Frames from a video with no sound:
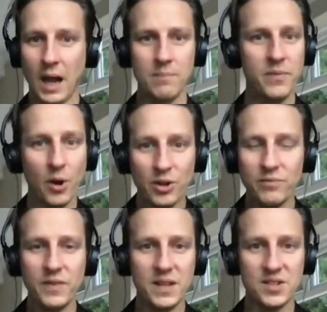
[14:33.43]
I'm not
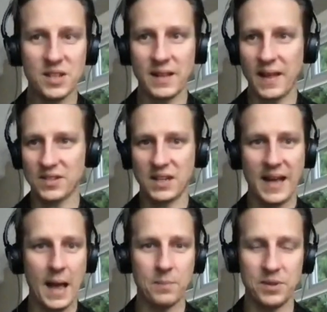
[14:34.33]
convinced that that's going
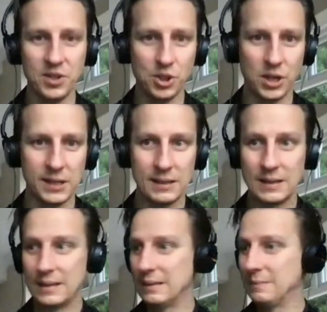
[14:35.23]
to happen this year.